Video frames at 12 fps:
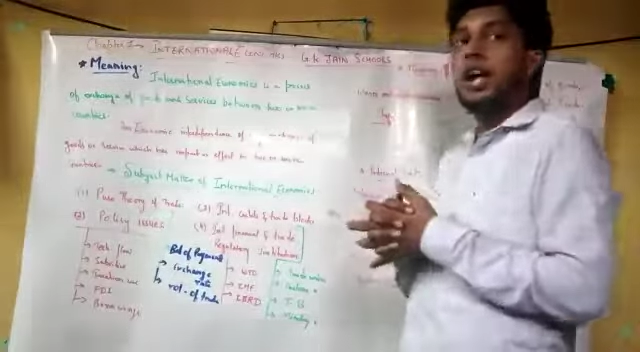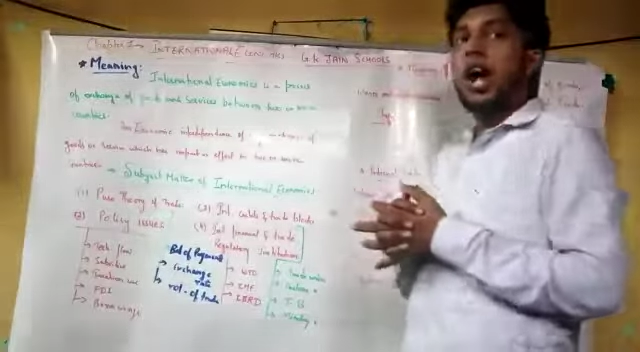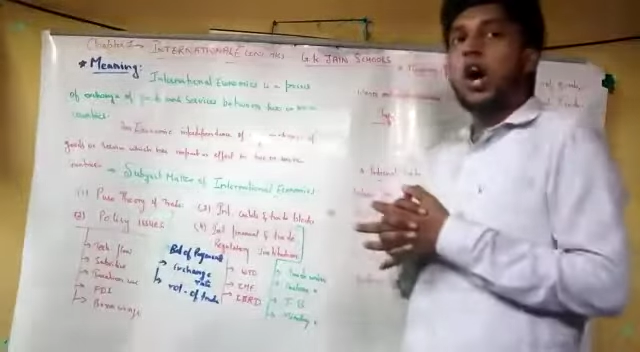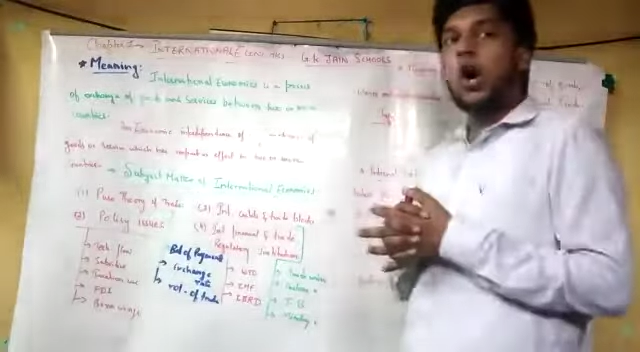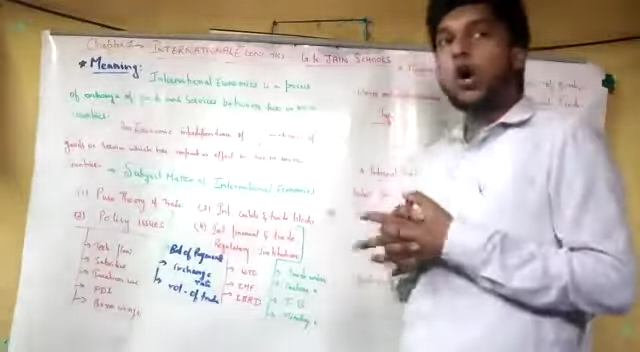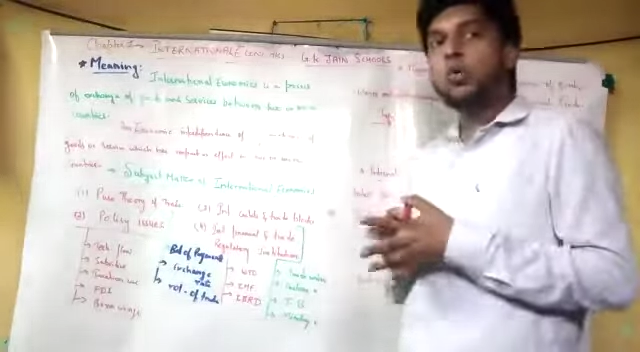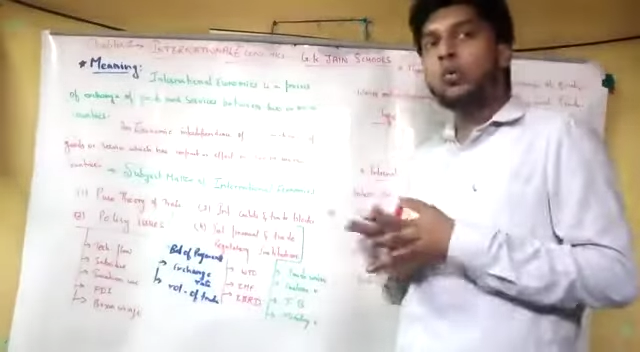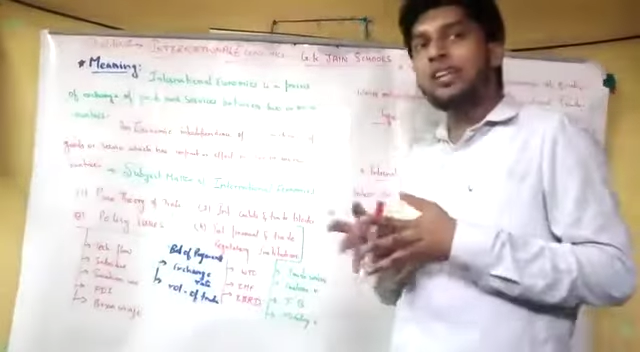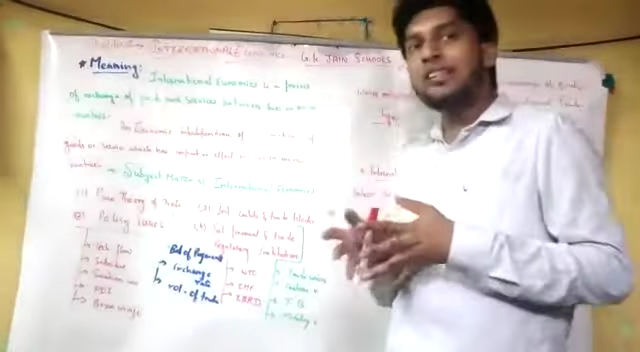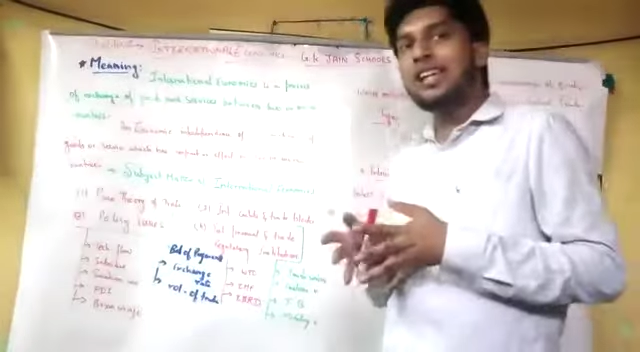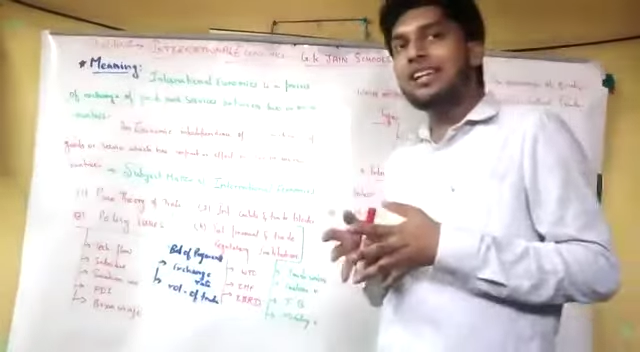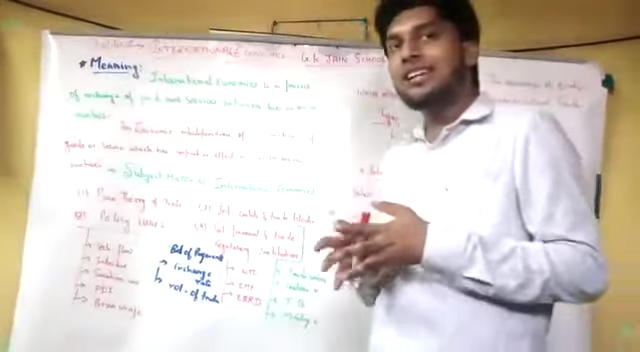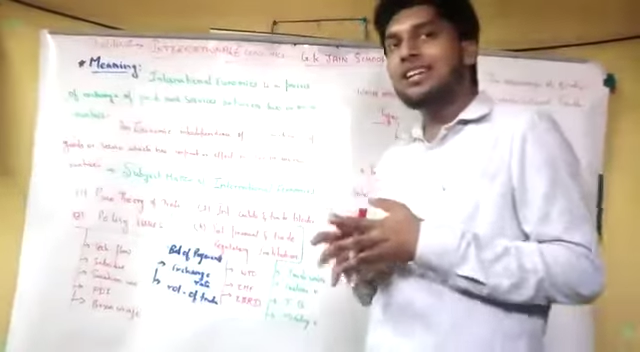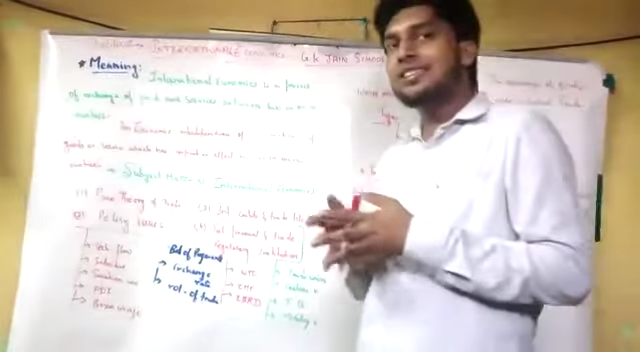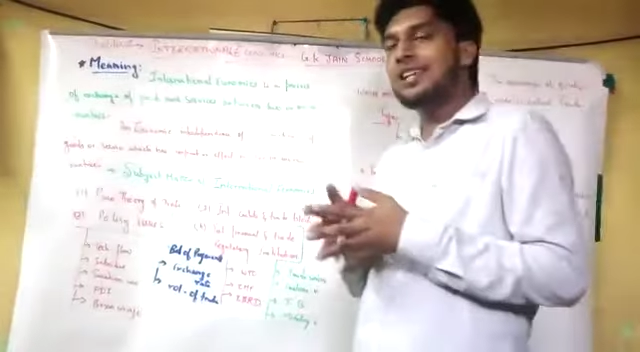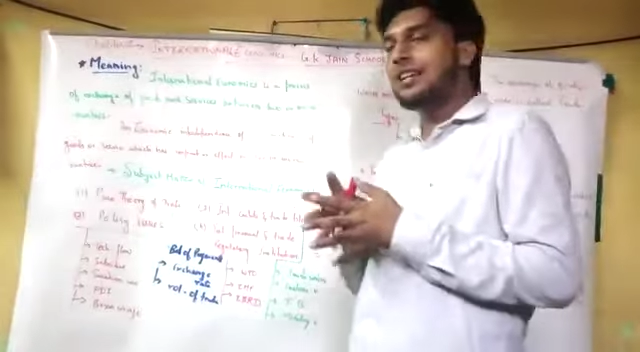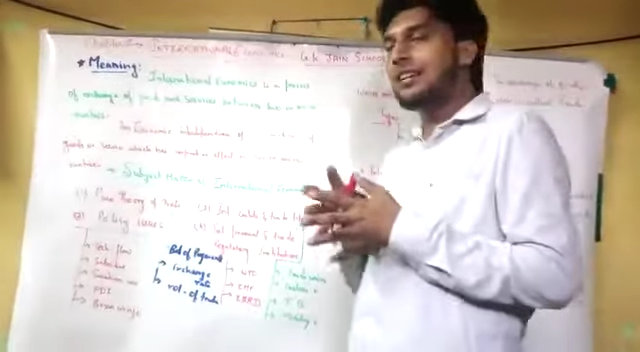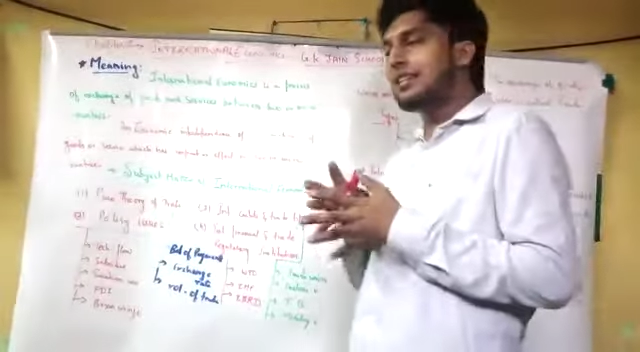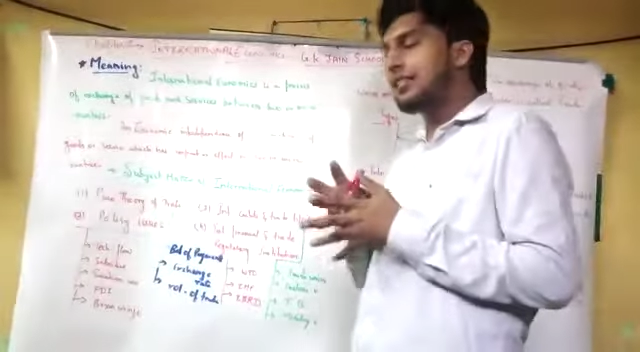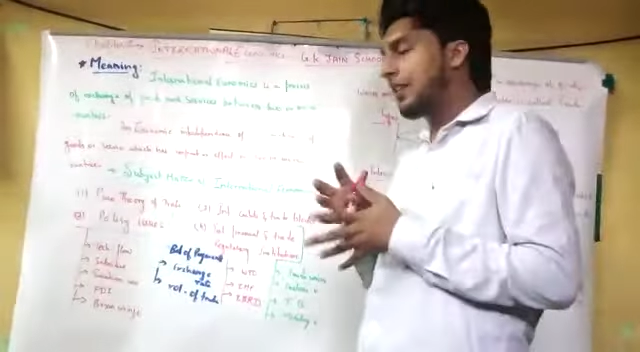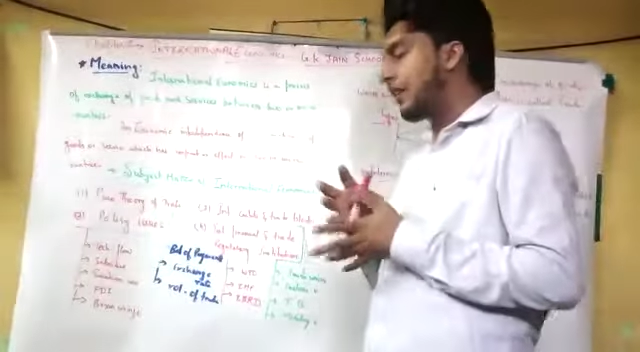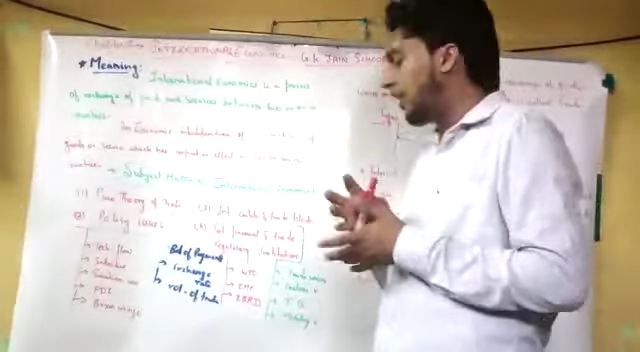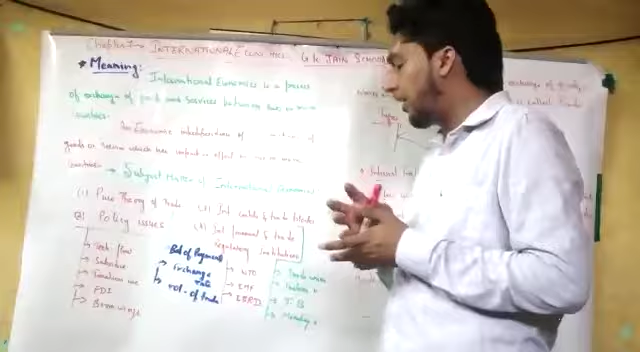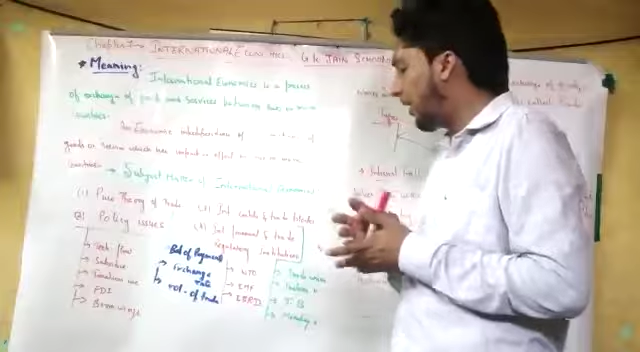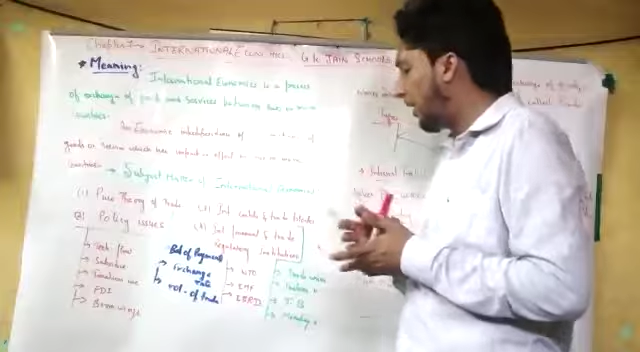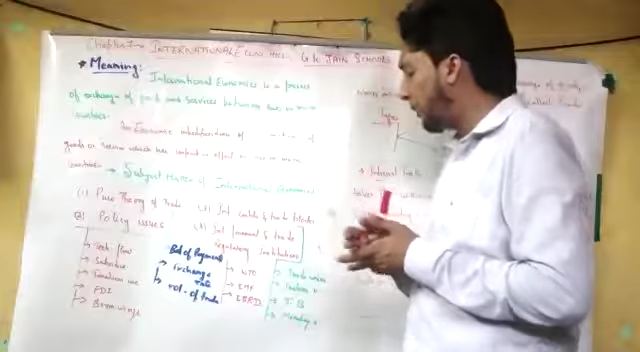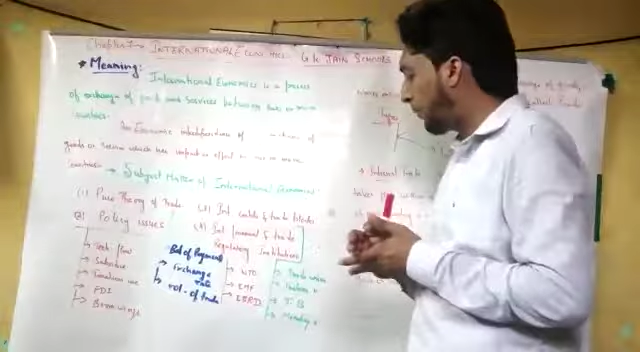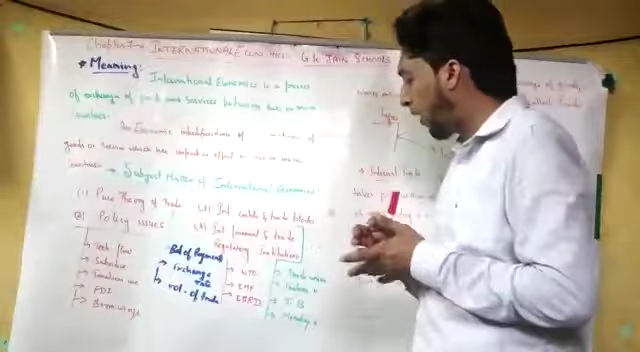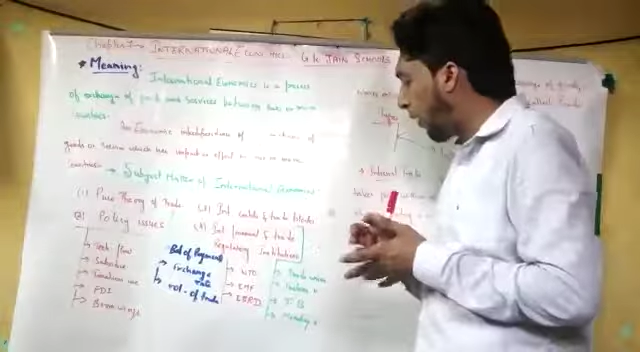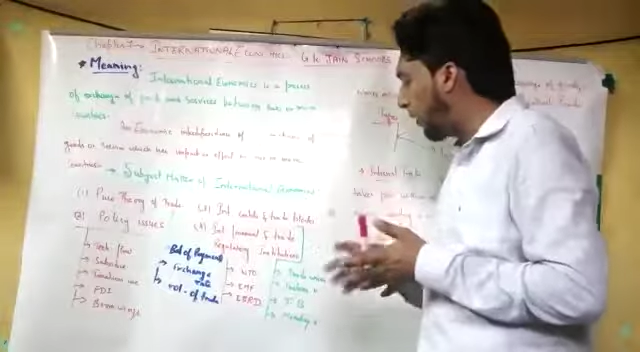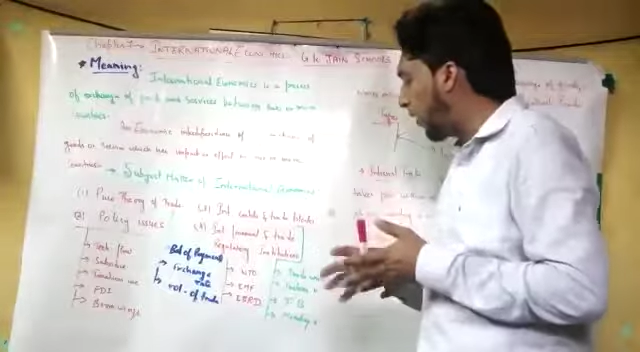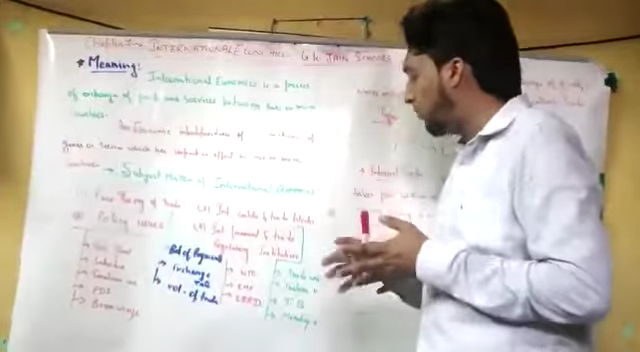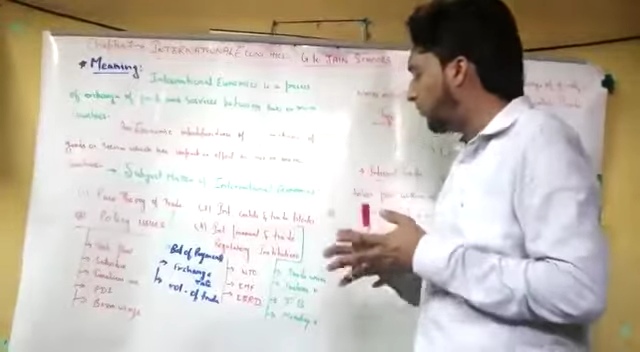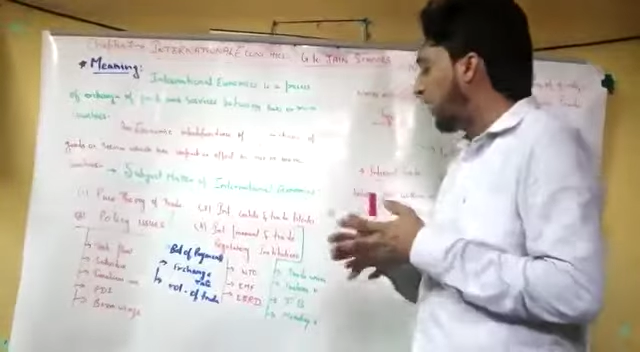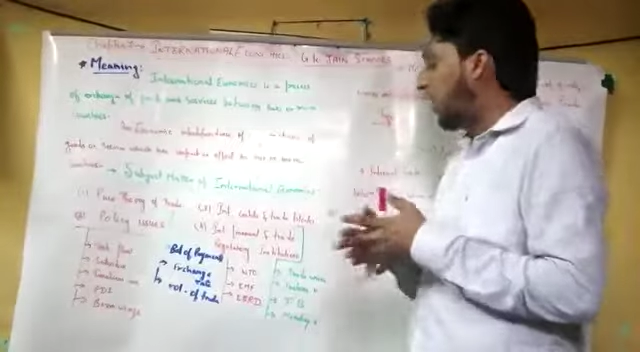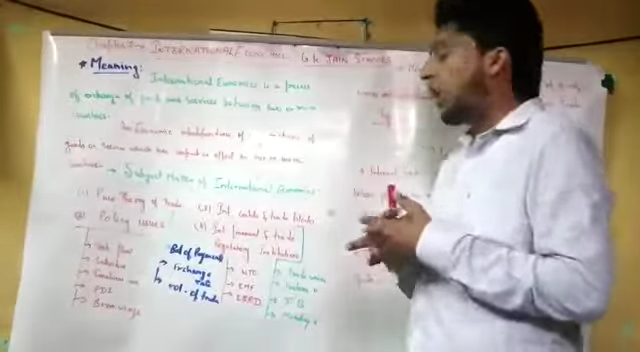or when there is a problem